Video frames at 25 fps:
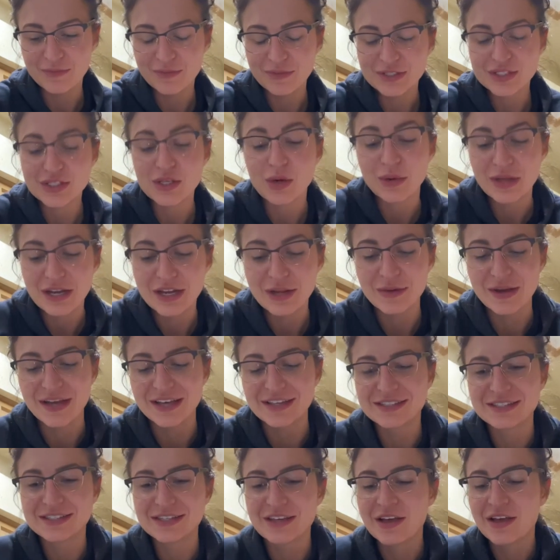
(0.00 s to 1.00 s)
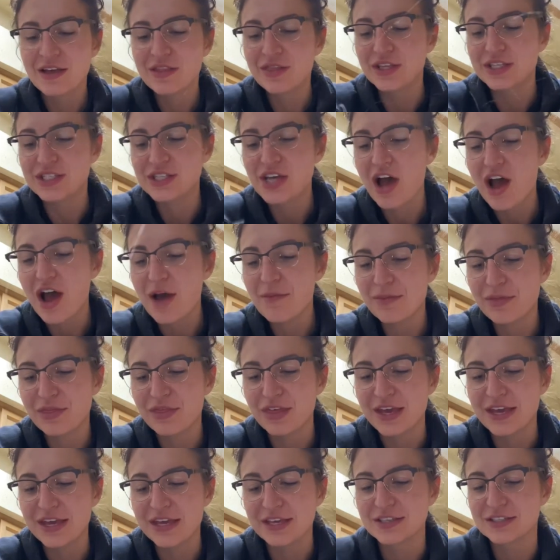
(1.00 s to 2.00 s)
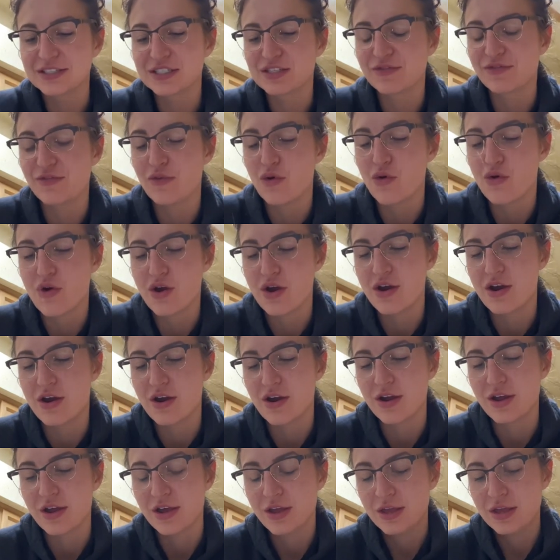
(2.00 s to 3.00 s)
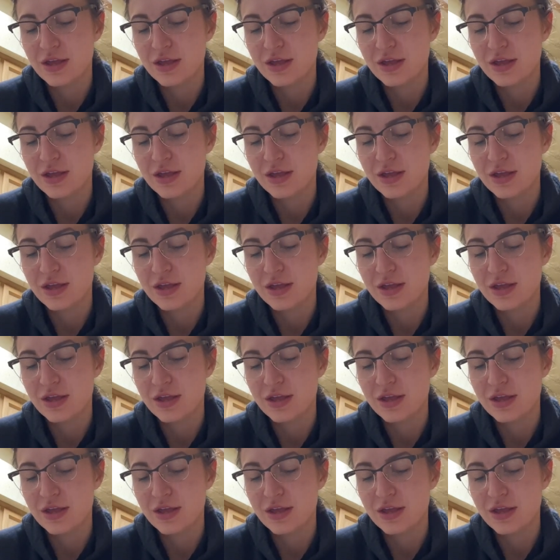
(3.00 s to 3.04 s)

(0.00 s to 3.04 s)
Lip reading: So anyways, the top things for